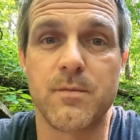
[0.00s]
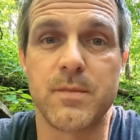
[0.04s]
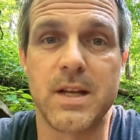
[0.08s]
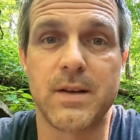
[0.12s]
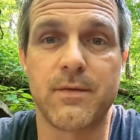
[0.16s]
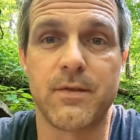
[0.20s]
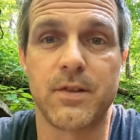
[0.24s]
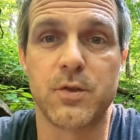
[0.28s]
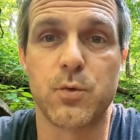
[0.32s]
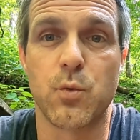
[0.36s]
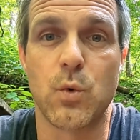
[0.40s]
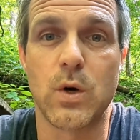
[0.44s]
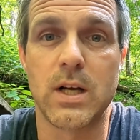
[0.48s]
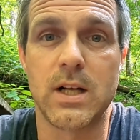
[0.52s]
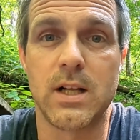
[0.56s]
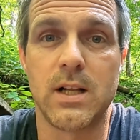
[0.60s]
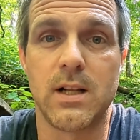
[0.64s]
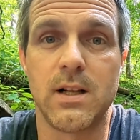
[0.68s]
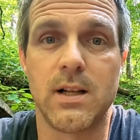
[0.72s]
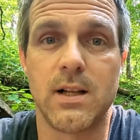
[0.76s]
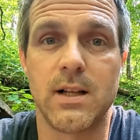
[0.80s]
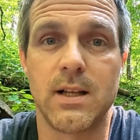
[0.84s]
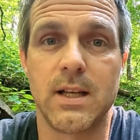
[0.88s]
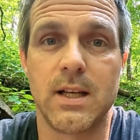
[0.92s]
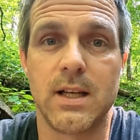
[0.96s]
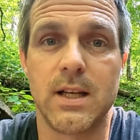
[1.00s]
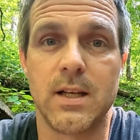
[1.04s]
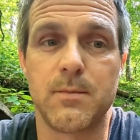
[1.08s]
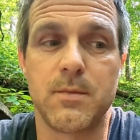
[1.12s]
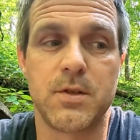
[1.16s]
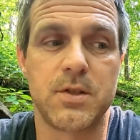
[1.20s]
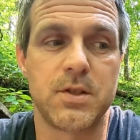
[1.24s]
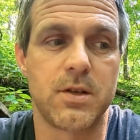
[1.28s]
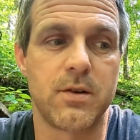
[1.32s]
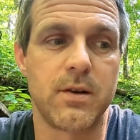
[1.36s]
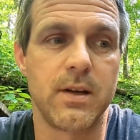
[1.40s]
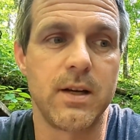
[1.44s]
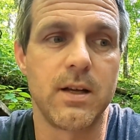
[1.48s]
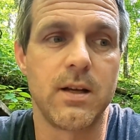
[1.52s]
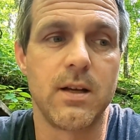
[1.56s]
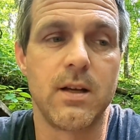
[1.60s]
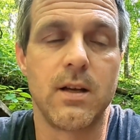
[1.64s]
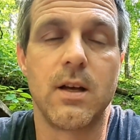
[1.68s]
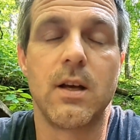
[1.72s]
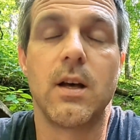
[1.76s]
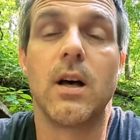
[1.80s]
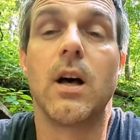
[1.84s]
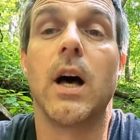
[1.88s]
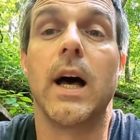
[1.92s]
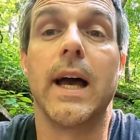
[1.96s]
Devil's Well in Missouri.
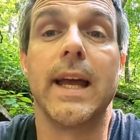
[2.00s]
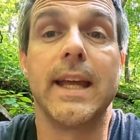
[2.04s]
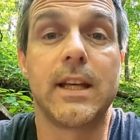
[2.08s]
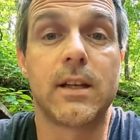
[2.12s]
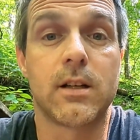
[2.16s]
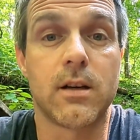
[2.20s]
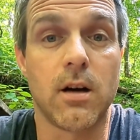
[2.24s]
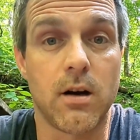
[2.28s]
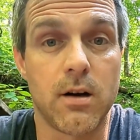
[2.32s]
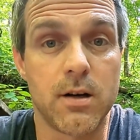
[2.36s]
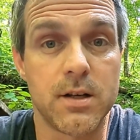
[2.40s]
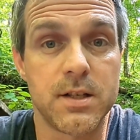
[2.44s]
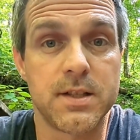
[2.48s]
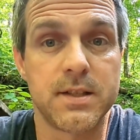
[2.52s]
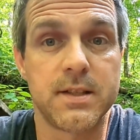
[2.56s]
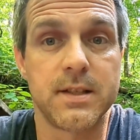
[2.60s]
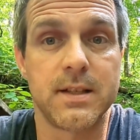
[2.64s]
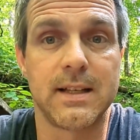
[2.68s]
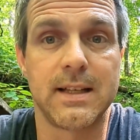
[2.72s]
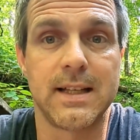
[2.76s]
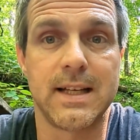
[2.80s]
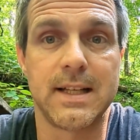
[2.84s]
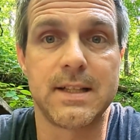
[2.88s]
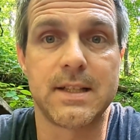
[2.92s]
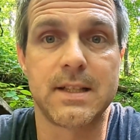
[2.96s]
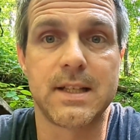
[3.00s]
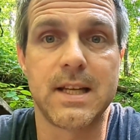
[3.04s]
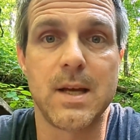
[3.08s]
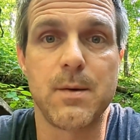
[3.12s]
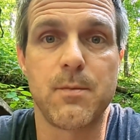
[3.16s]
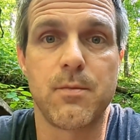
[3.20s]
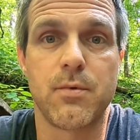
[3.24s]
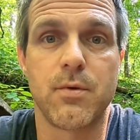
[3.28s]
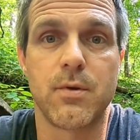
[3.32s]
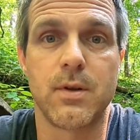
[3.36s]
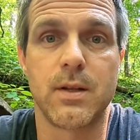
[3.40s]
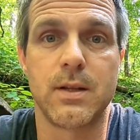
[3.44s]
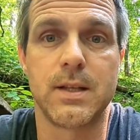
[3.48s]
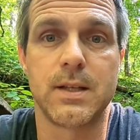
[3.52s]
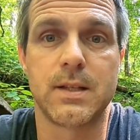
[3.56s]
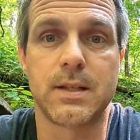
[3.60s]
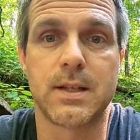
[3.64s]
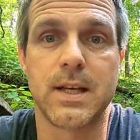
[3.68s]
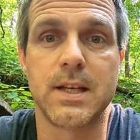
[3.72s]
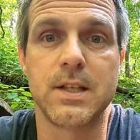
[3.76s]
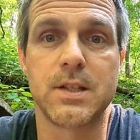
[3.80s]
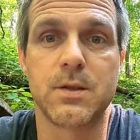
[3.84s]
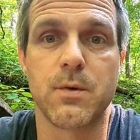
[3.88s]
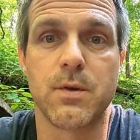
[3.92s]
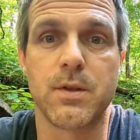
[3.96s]
A karst landscape, in this
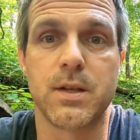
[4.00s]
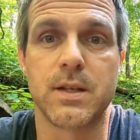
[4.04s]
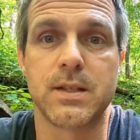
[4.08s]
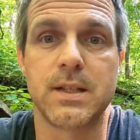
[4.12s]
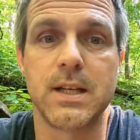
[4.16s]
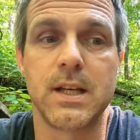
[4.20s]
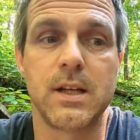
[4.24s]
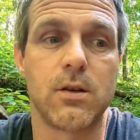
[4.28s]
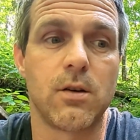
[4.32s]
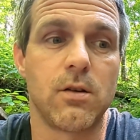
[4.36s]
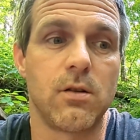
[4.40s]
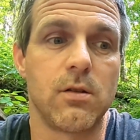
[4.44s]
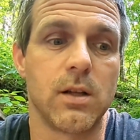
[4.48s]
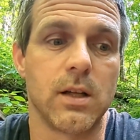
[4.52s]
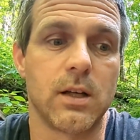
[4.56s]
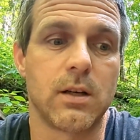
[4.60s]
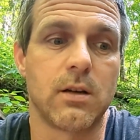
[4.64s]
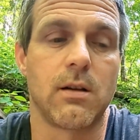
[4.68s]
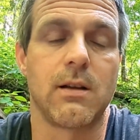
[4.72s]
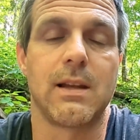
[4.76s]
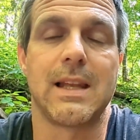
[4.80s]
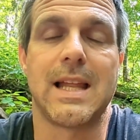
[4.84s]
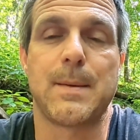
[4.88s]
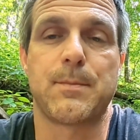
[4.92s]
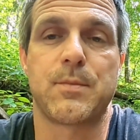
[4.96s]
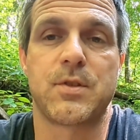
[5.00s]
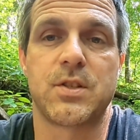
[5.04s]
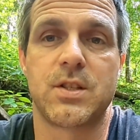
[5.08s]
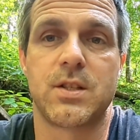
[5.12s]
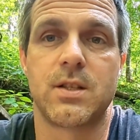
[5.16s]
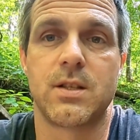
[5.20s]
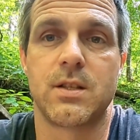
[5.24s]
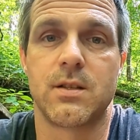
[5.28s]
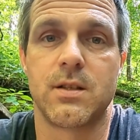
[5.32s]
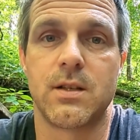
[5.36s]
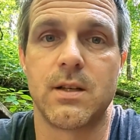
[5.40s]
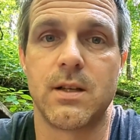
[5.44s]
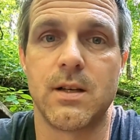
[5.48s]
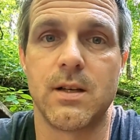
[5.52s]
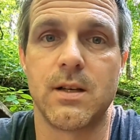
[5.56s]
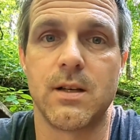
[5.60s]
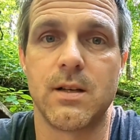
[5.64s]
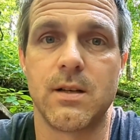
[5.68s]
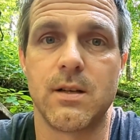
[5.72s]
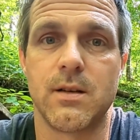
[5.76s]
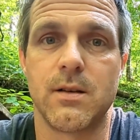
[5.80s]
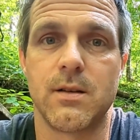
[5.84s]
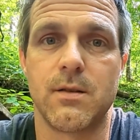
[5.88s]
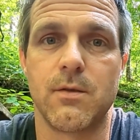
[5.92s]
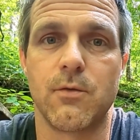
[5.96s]
case with a sinkhole, a collapsed
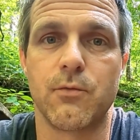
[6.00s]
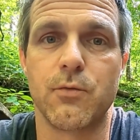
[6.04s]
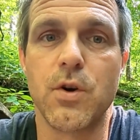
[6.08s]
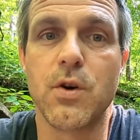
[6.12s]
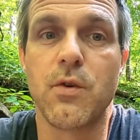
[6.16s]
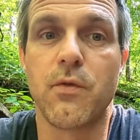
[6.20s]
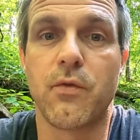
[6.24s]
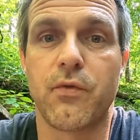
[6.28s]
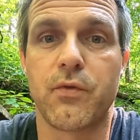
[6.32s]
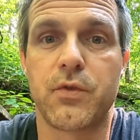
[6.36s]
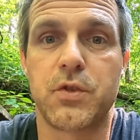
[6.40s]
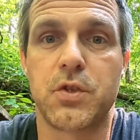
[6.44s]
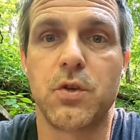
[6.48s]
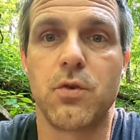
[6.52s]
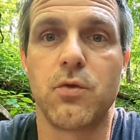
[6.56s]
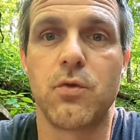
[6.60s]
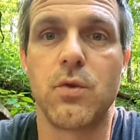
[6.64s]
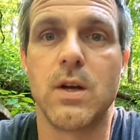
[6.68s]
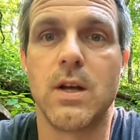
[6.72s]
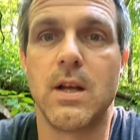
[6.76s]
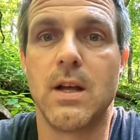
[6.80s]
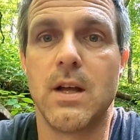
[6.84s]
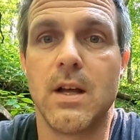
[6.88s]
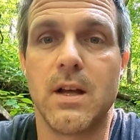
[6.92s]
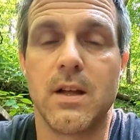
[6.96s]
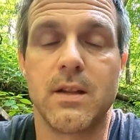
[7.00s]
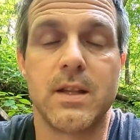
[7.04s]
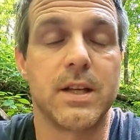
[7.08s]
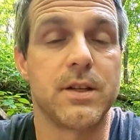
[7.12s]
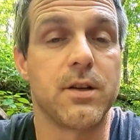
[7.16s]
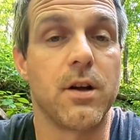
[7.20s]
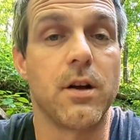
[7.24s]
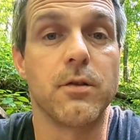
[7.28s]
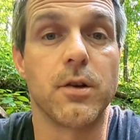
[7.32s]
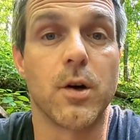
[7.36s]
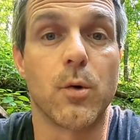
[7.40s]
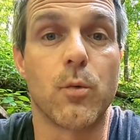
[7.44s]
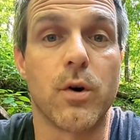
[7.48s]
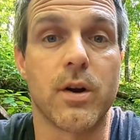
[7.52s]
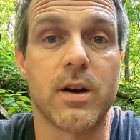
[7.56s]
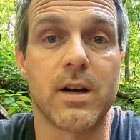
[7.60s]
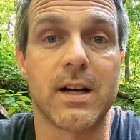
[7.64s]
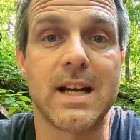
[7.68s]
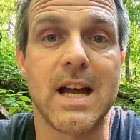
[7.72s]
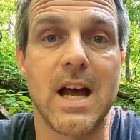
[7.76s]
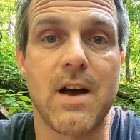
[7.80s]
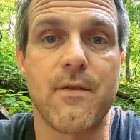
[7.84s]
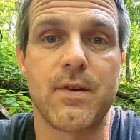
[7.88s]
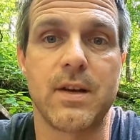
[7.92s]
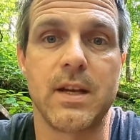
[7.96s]
roof to that underwater
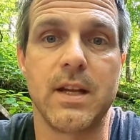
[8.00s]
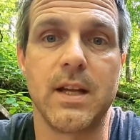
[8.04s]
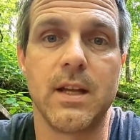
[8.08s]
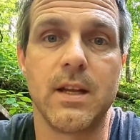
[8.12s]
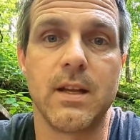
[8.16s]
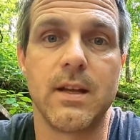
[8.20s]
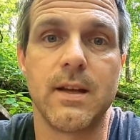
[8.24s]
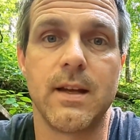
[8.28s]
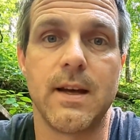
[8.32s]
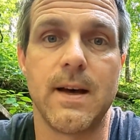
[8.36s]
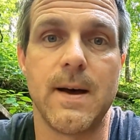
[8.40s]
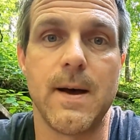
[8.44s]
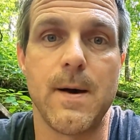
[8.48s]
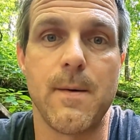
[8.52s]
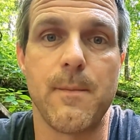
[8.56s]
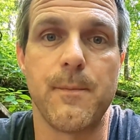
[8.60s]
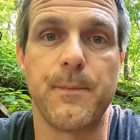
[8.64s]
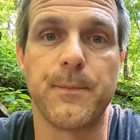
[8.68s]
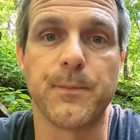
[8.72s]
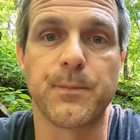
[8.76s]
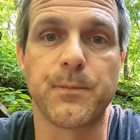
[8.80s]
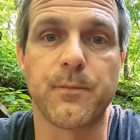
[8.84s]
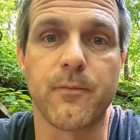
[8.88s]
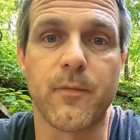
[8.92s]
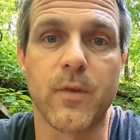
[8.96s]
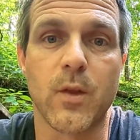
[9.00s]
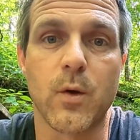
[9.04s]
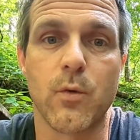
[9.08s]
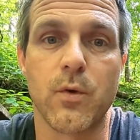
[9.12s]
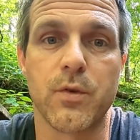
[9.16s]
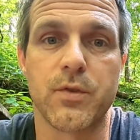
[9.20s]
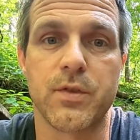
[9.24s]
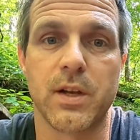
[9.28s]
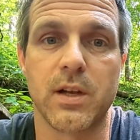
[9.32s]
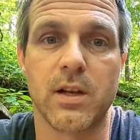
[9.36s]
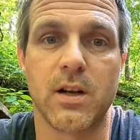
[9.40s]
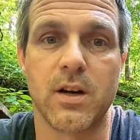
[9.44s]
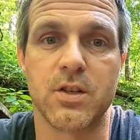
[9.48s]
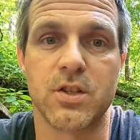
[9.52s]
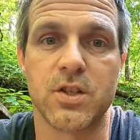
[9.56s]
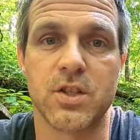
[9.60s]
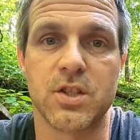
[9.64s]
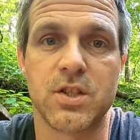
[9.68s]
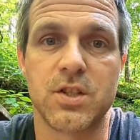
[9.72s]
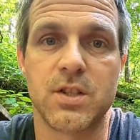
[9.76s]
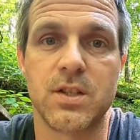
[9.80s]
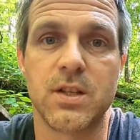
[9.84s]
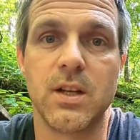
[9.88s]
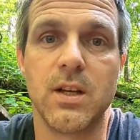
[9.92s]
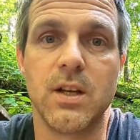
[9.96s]
cavity with the
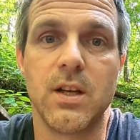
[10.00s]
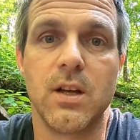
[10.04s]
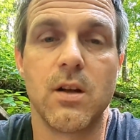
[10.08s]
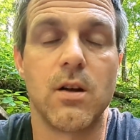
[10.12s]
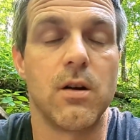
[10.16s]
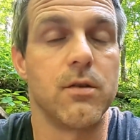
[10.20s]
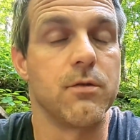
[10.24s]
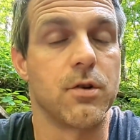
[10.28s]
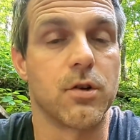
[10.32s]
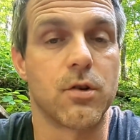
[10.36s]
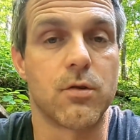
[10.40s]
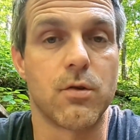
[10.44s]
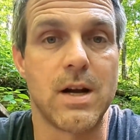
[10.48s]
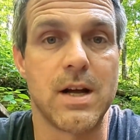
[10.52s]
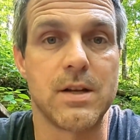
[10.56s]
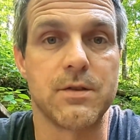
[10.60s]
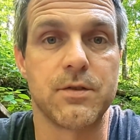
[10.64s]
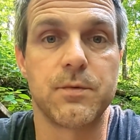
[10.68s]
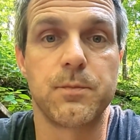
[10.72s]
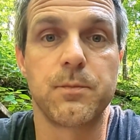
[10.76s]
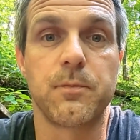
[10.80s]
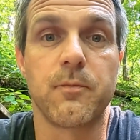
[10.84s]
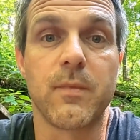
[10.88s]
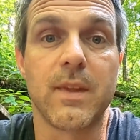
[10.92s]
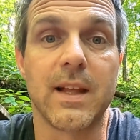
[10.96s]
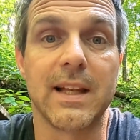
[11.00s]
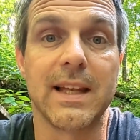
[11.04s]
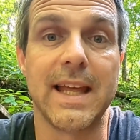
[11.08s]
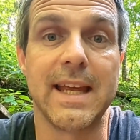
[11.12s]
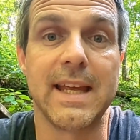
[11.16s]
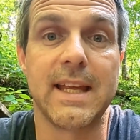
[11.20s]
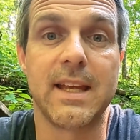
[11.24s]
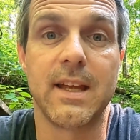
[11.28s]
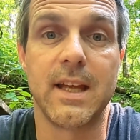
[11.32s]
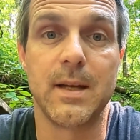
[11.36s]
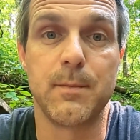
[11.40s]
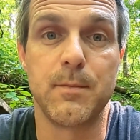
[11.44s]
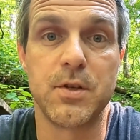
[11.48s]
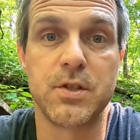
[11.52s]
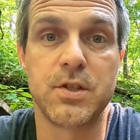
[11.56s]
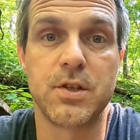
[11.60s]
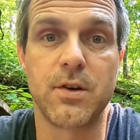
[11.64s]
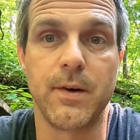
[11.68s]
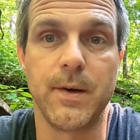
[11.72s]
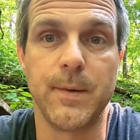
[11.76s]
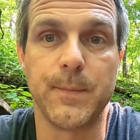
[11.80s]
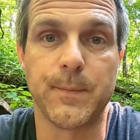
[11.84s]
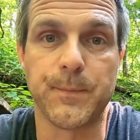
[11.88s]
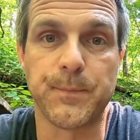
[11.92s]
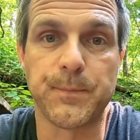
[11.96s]
largest underground lake in
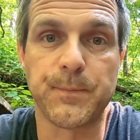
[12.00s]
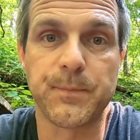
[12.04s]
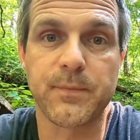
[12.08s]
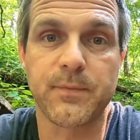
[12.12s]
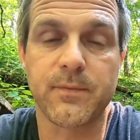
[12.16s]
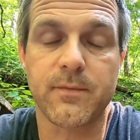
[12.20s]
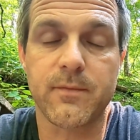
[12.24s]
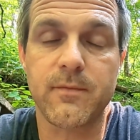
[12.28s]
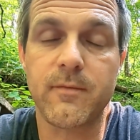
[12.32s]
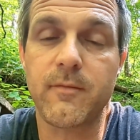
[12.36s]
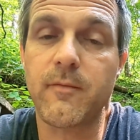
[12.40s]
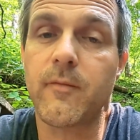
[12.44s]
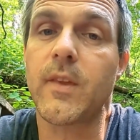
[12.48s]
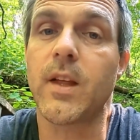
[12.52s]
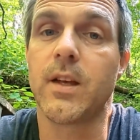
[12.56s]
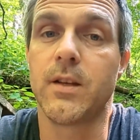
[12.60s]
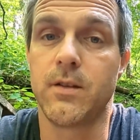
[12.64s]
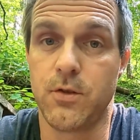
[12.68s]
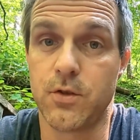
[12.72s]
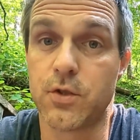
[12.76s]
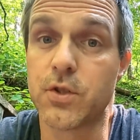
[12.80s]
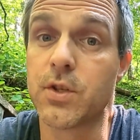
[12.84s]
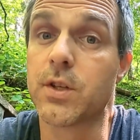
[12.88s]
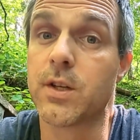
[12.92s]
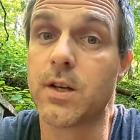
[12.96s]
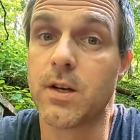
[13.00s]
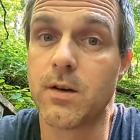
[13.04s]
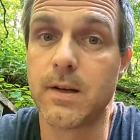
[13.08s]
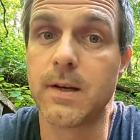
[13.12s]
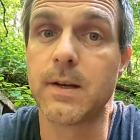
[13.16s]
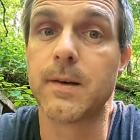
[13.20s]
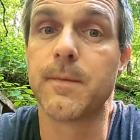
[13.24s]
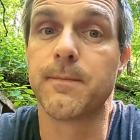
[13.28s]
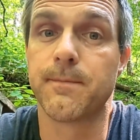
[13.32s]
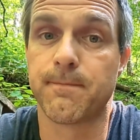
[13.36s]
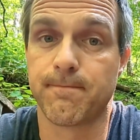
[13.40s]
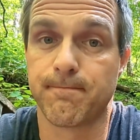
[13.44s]
Missouri. You should go here.